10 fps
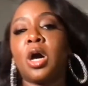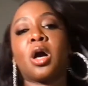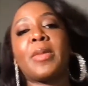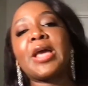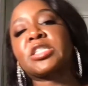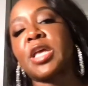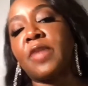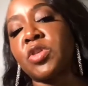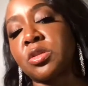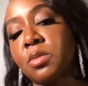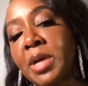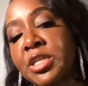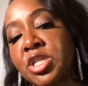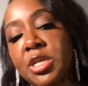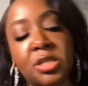Um, I actually have this on my
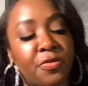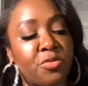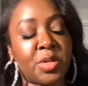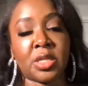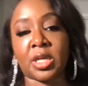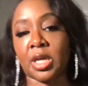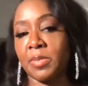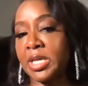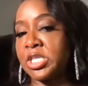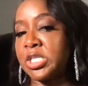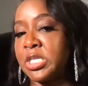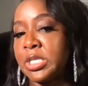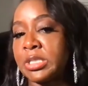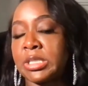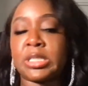cheeks. If you've been looking at my
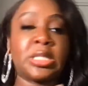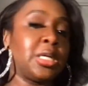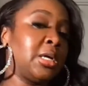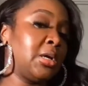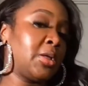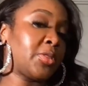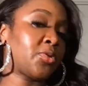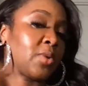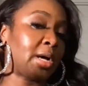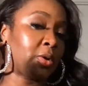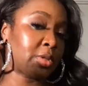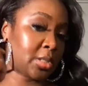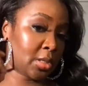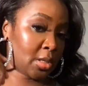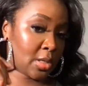cheeks throughout
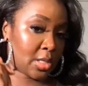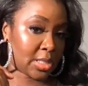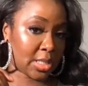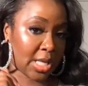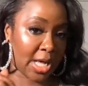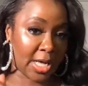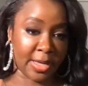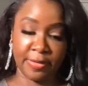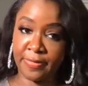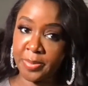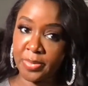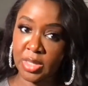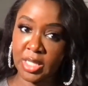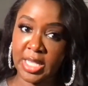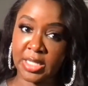this live,
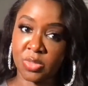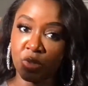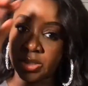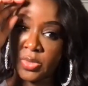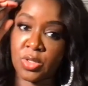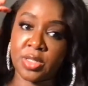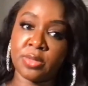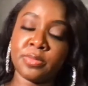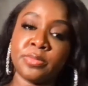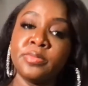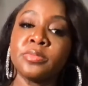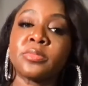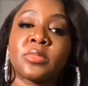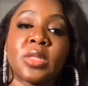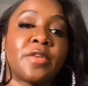that is what is on them.
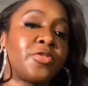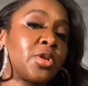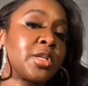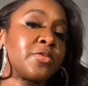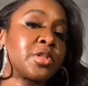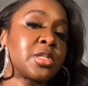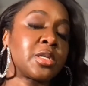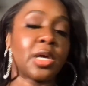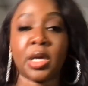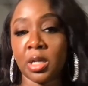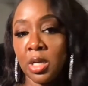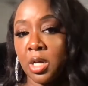If you can even see that.